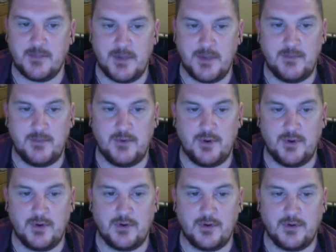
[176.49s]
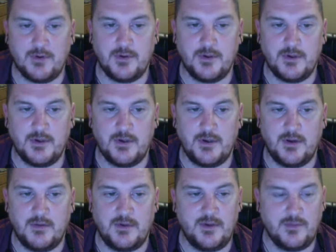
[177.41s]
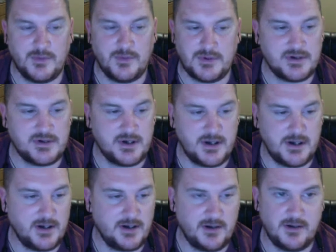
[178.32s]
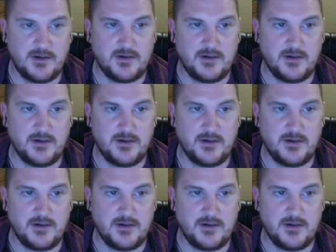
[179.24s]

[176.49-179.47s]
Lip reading: a bit more, you would see